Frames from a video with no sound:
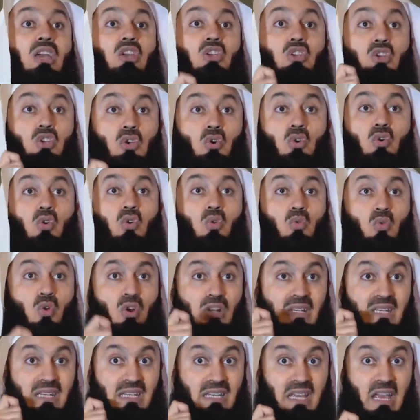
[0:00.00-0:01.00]
you
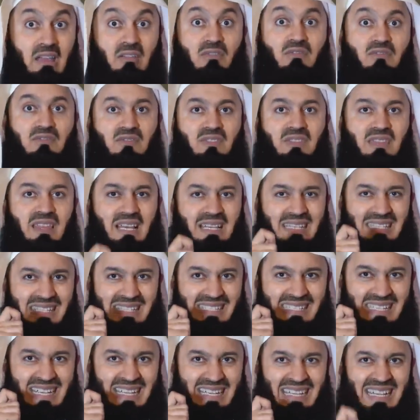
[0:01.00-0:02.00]
would give the
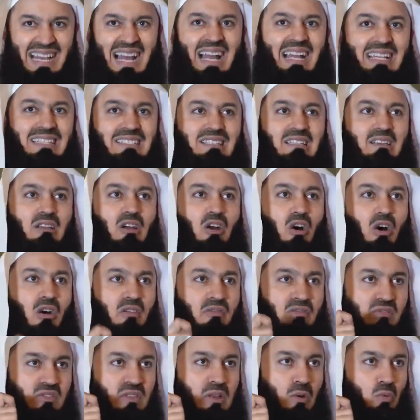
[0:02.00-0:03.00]
zakat
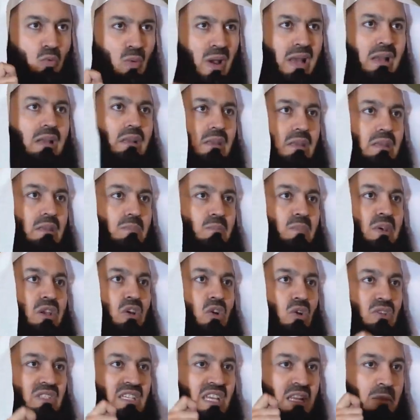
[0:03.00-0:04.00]
of the wealth
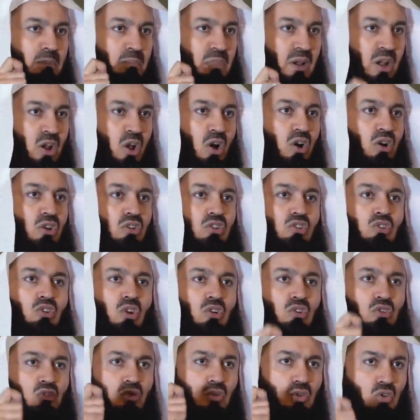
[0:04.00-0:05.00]
because it belongs
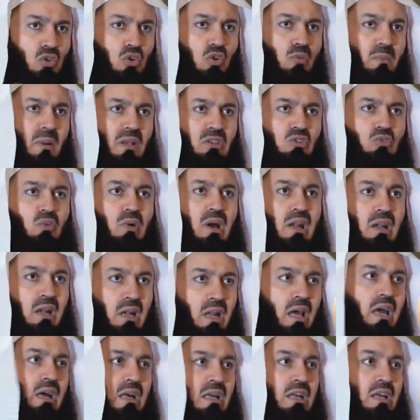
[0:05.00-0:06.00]
not to you but to
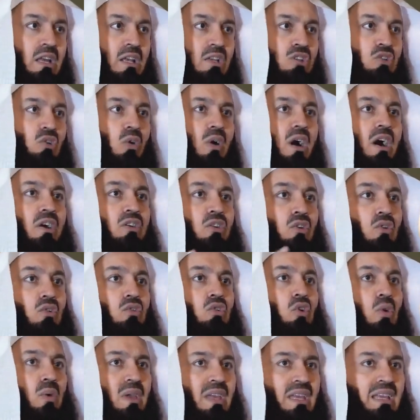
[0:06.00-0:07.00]
Allah. So are you
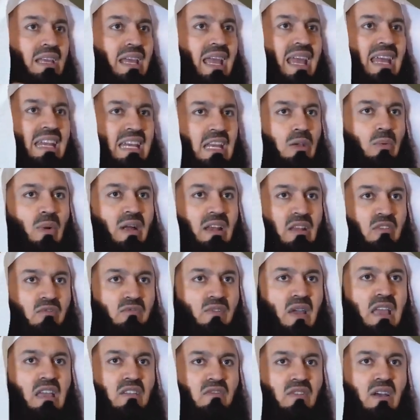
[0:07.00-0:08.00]
doing anyone a
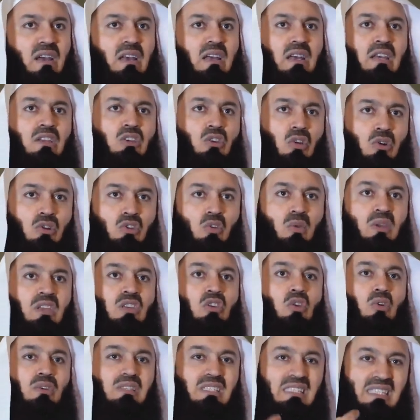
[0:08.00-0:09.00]
favor? You're
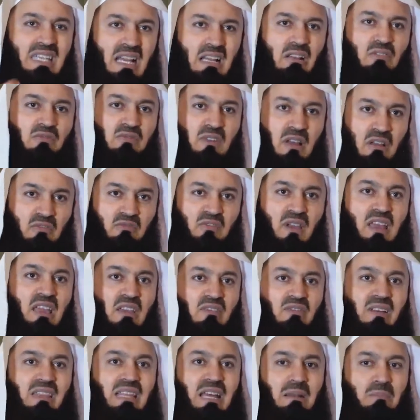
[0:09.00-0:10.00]
doing yourself a
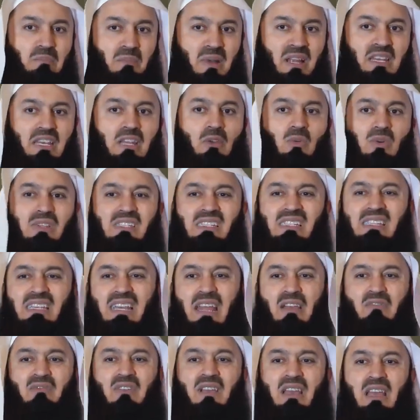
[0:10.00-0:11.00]
favor. That money was
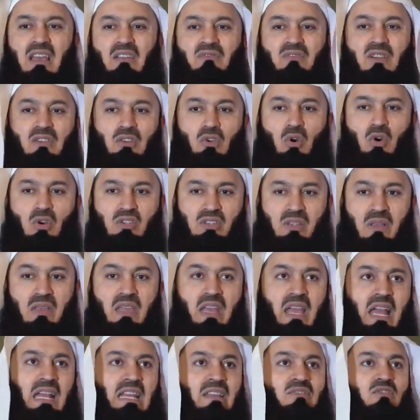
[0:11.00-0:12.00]
never ever yours.
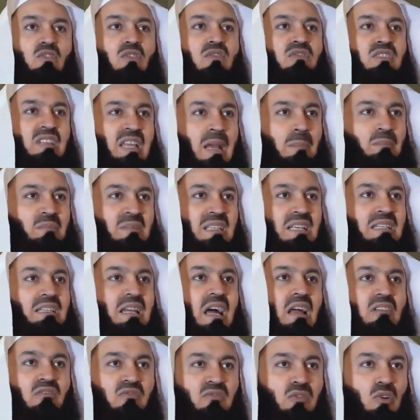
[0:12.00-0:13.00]
And if you've kept it,
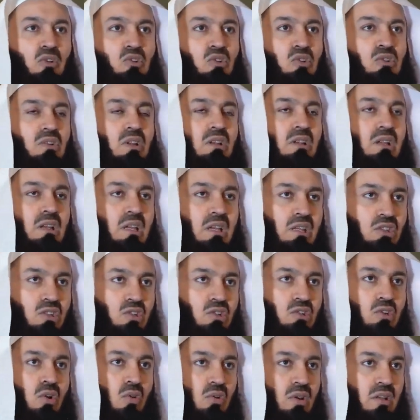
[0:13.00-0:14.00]
unfortunately, it's
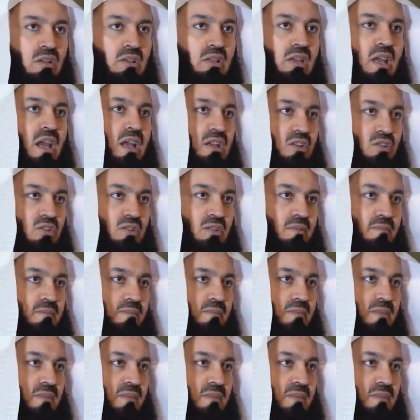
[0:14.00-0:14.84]
stolen cash.